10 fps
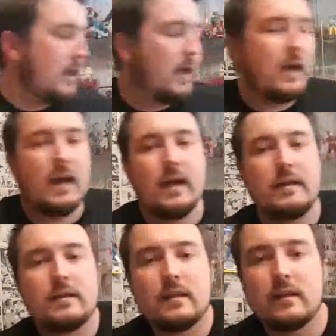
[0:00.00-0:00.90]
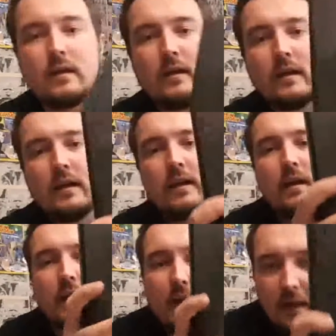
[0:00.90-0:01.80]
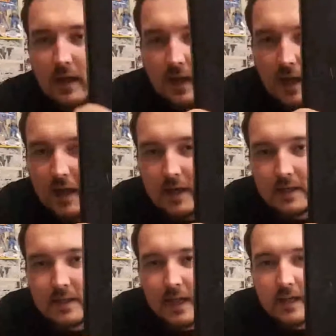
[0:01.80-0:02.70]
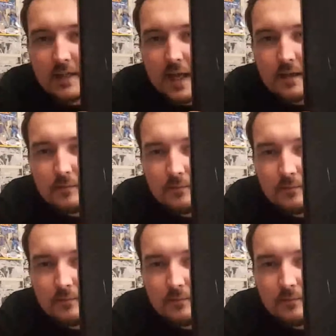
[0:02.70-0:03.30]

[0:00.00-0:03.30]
and a Sega Saturn.